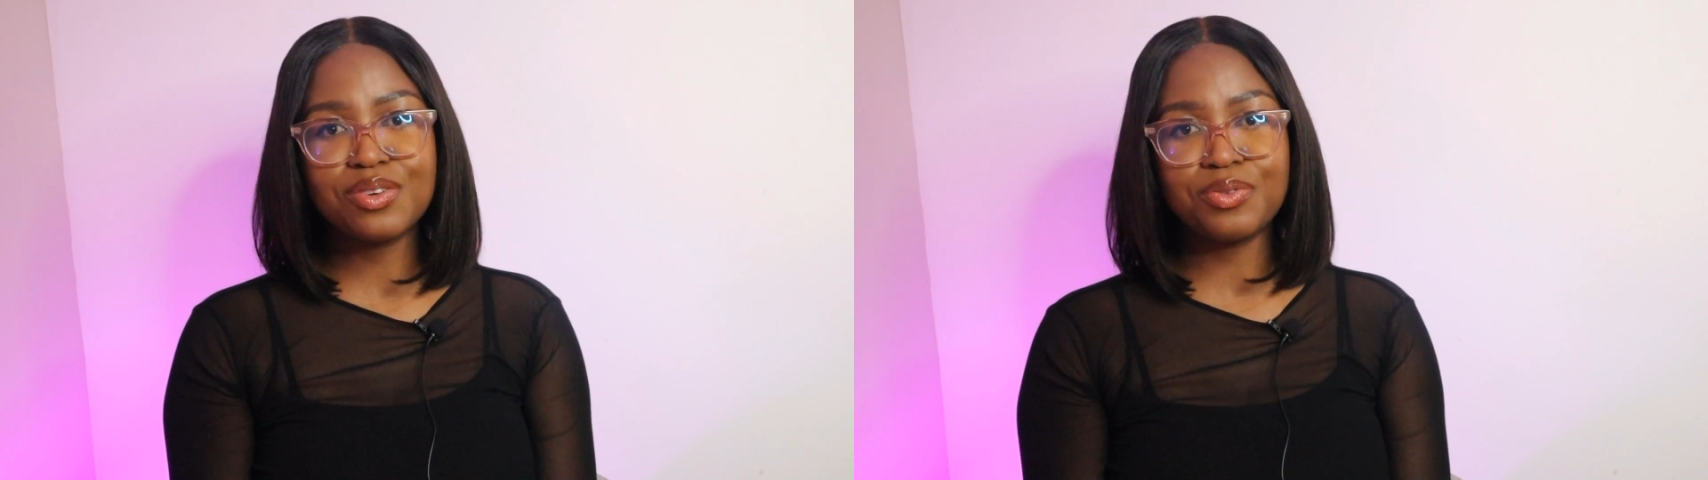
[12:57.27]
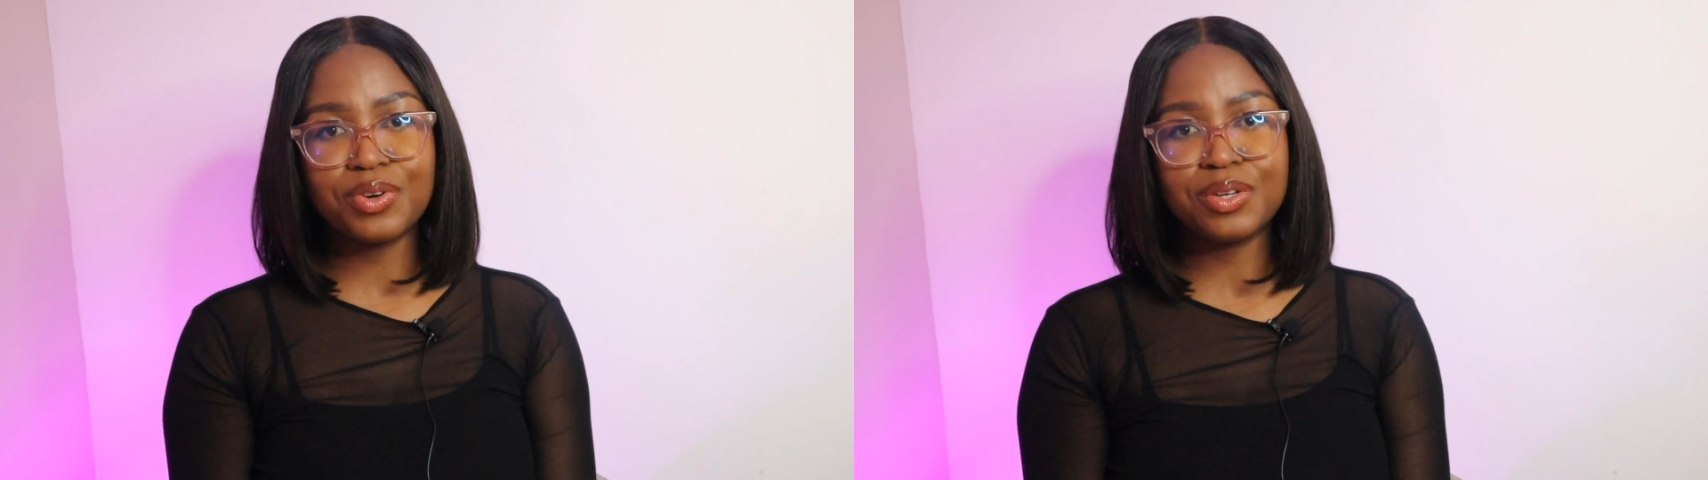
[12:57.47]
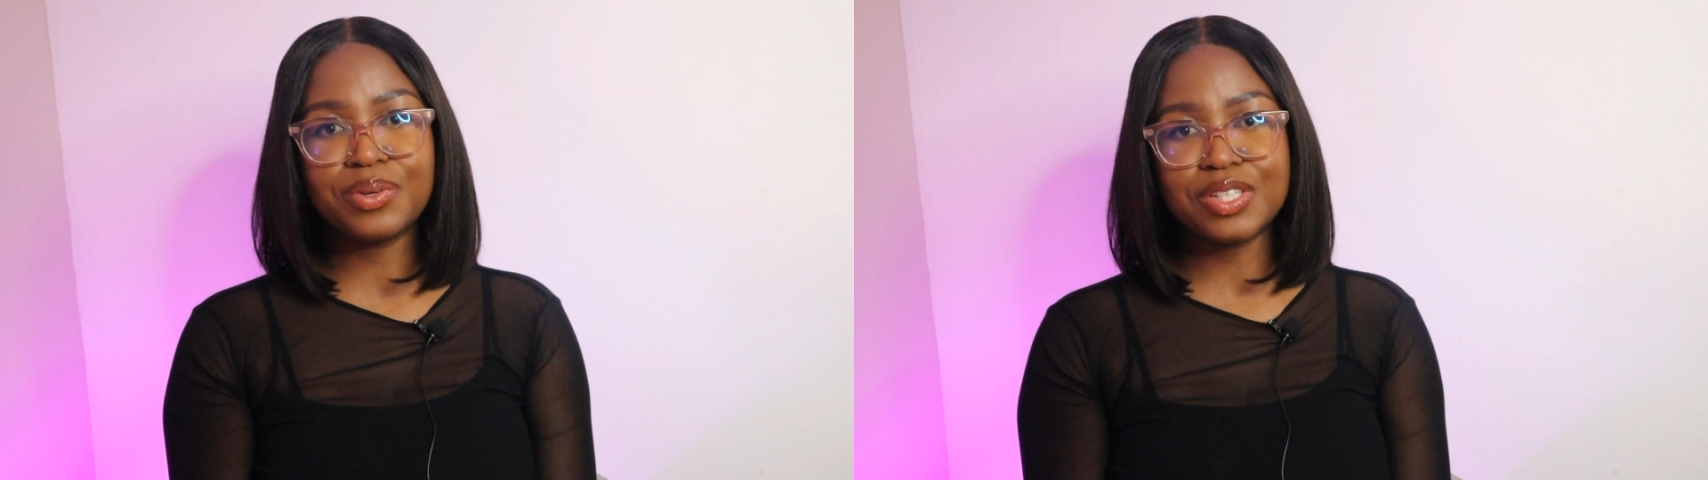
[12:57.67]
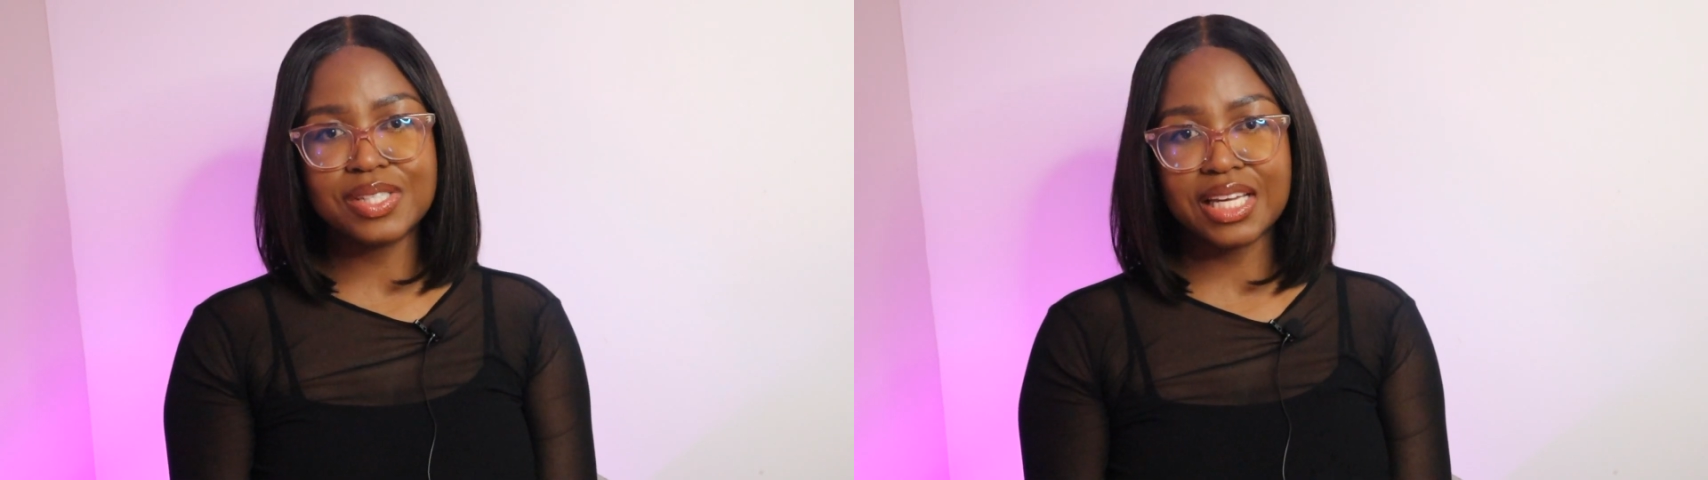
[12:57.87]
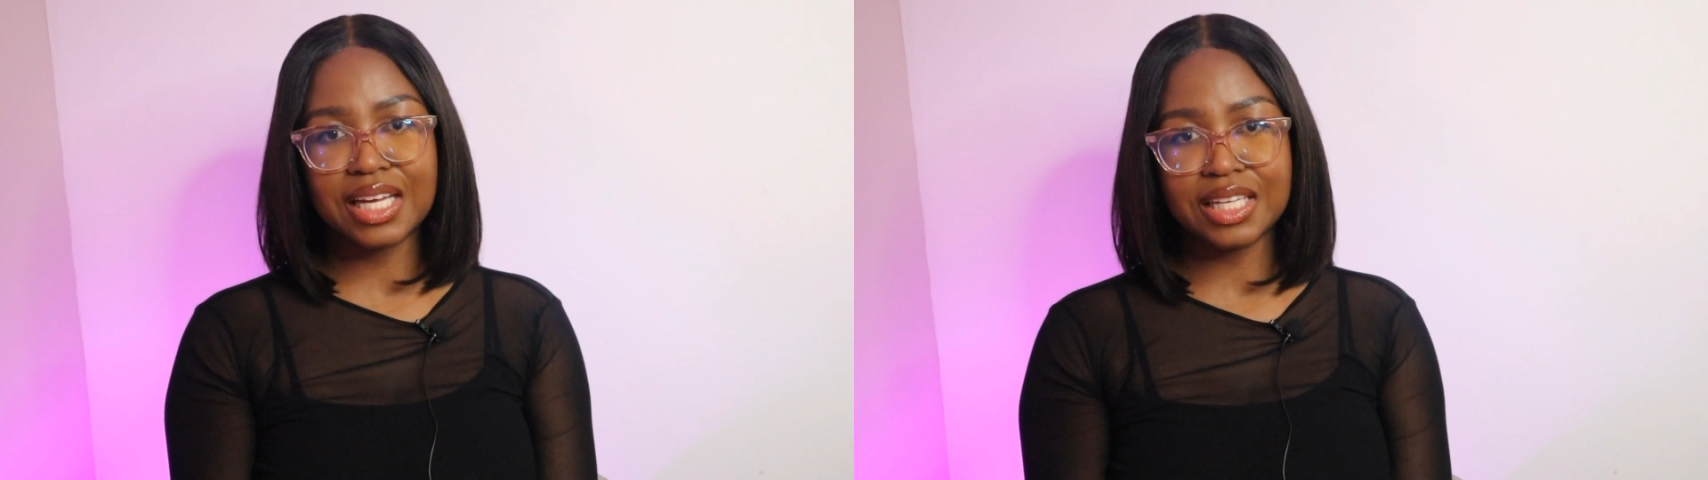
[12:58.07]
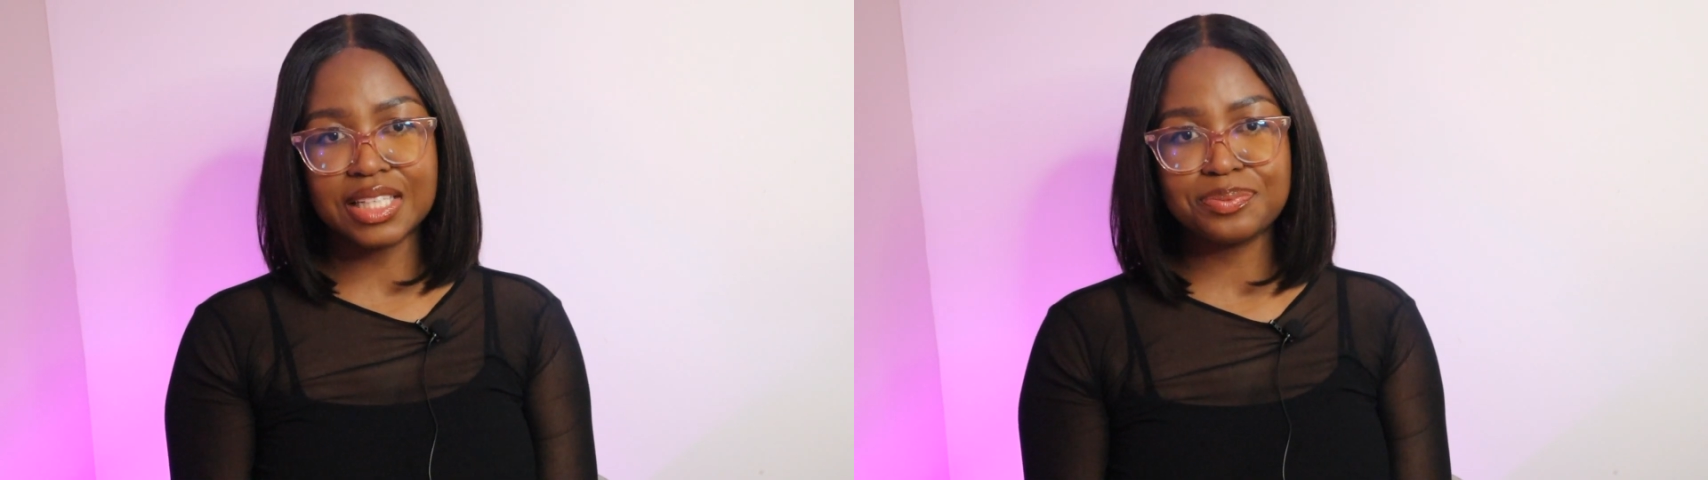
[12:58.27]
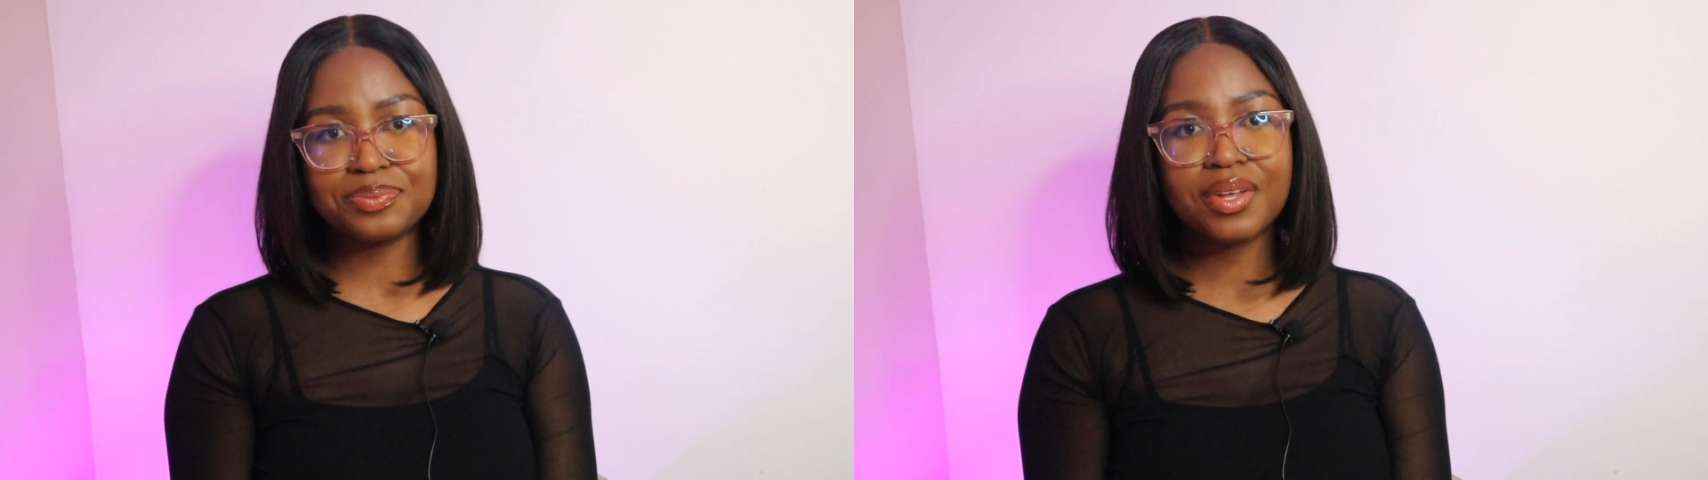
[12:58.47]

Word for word: to avoid when using color